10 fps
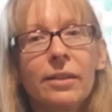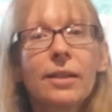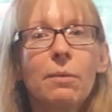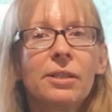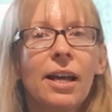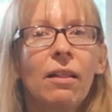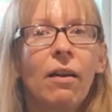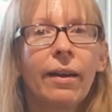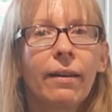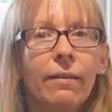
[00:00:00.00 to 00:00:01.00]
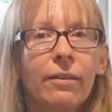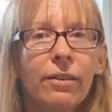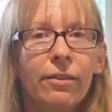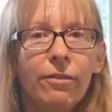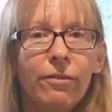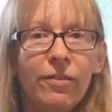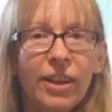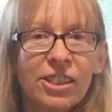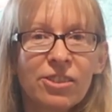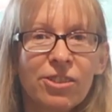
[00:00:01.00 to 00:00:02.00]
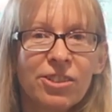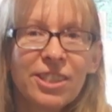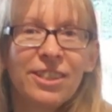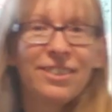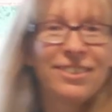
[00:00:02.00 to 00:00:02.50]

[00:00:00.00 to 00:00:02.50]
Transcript: this comes out like. Fingers crossed.